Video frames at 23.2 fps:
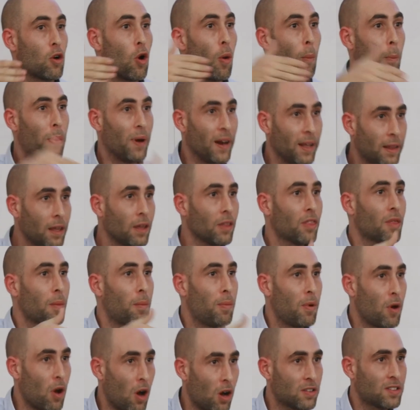completing the
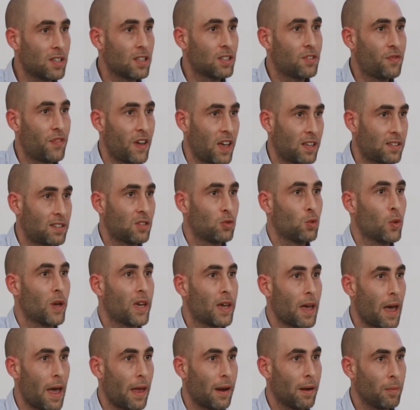blocks as fast as we
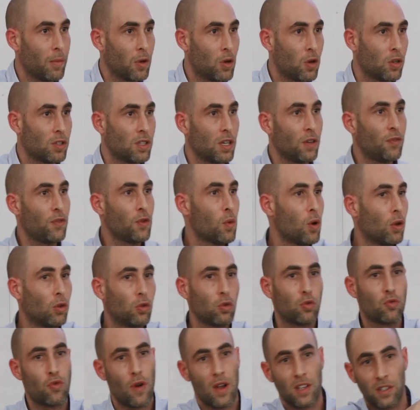can. Because if you want to
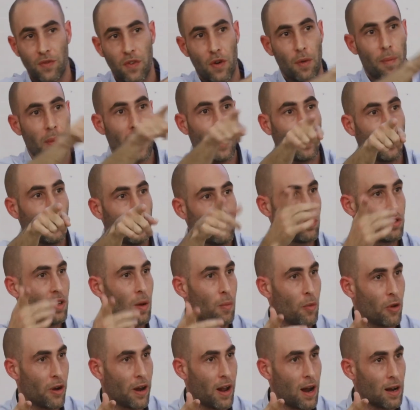transfer money to
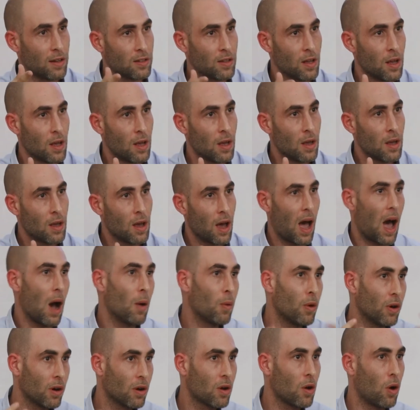someone else,
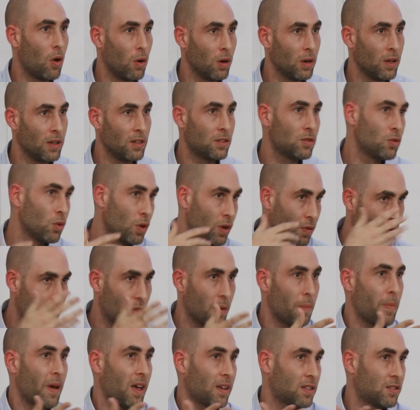our goal is to give you the
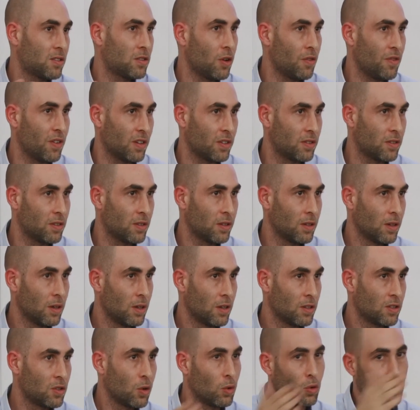best service.
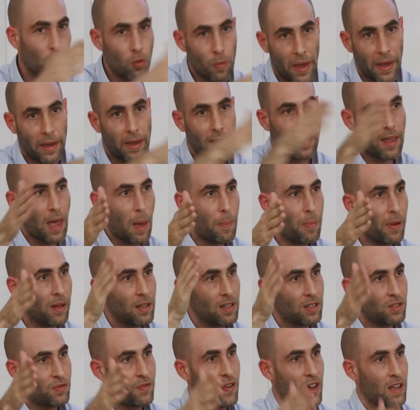So to make it happen
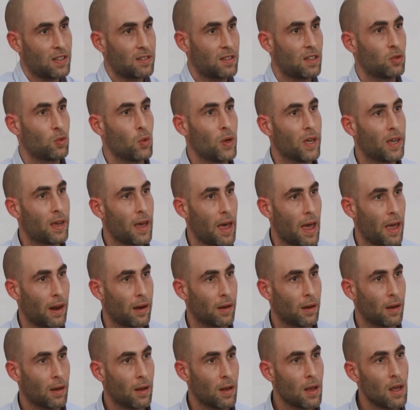as fast as we can.
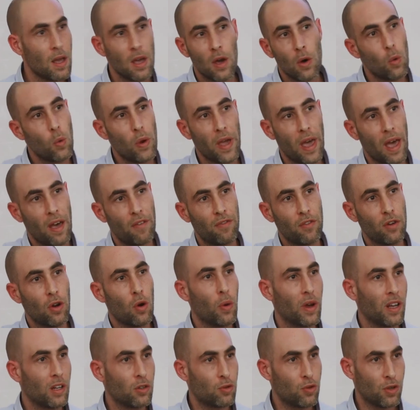We have
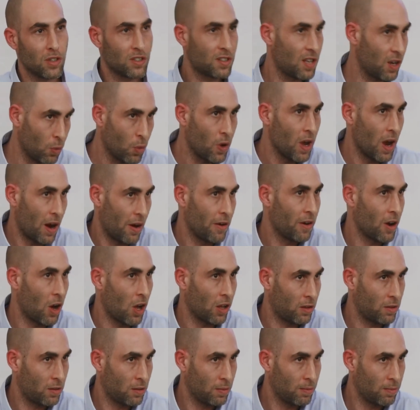no interest, and we are
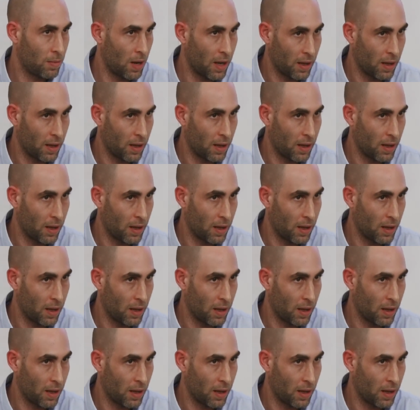not,